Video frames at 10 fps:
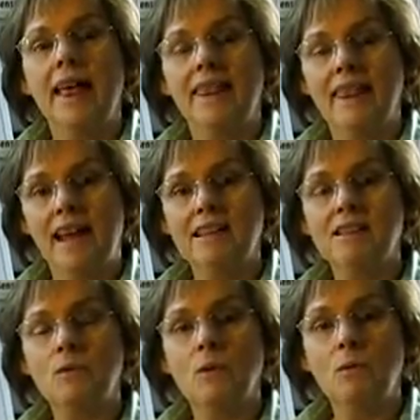
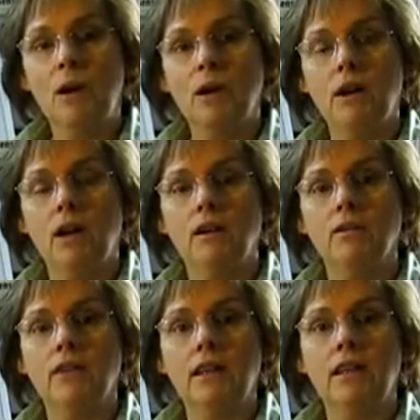That's part
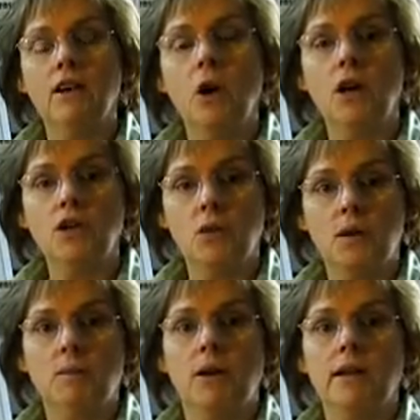of the
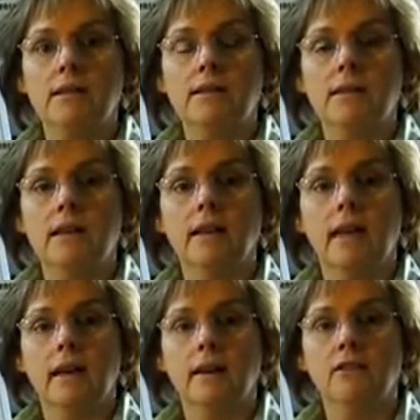auditory processing
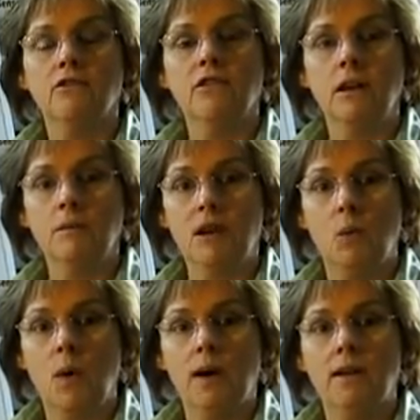and phonemic
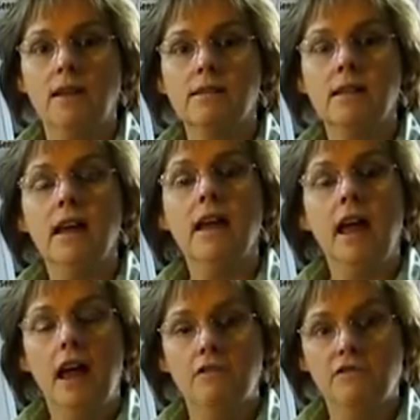awareness
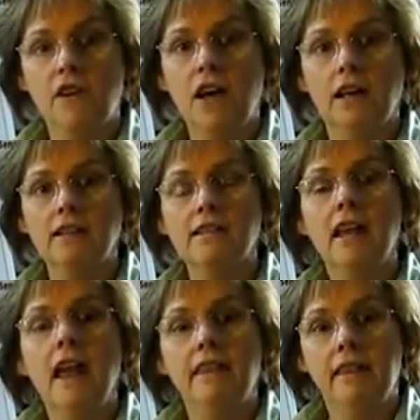and phonics
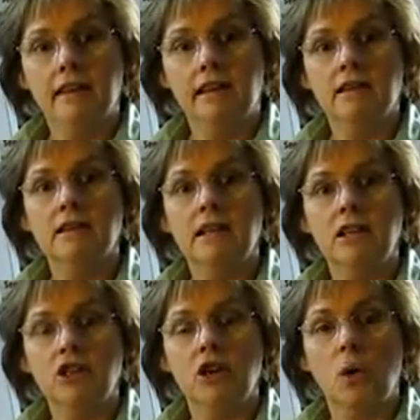that kids need
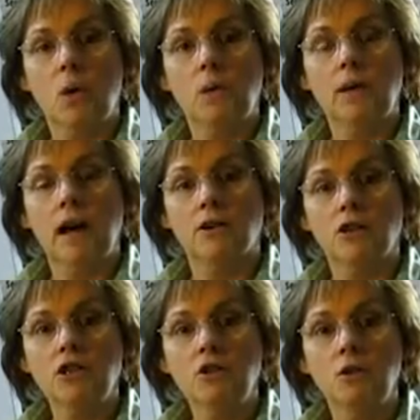to know how to
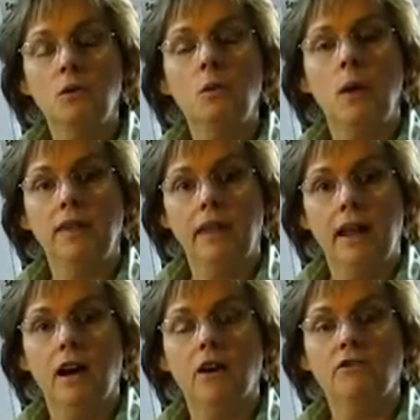do when
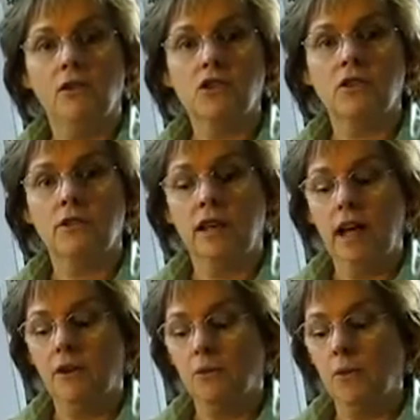they are first learning
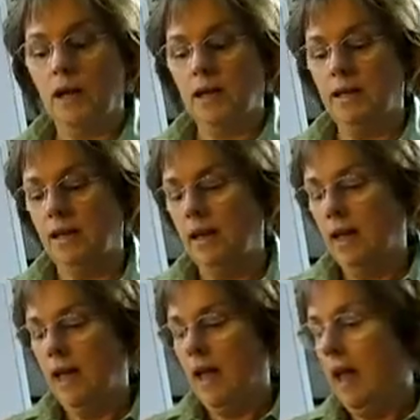how to read.
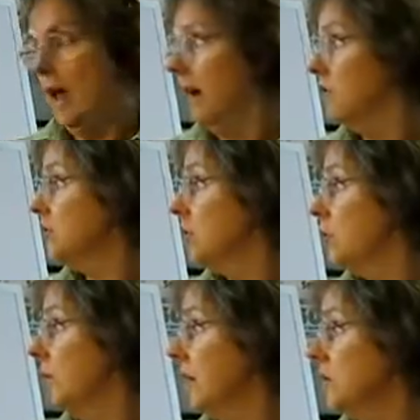And so
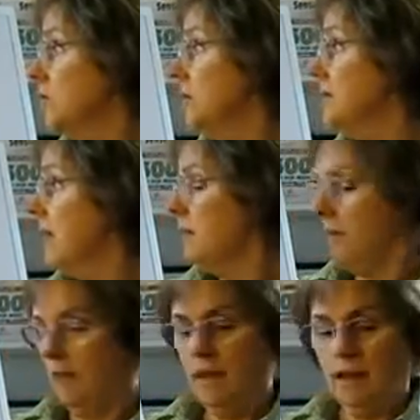we can do the same
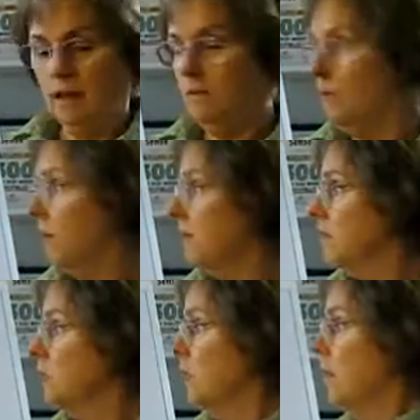thing with the
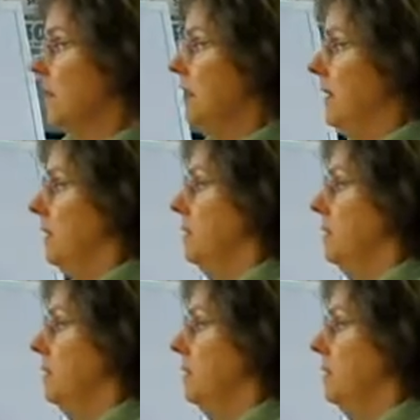short E.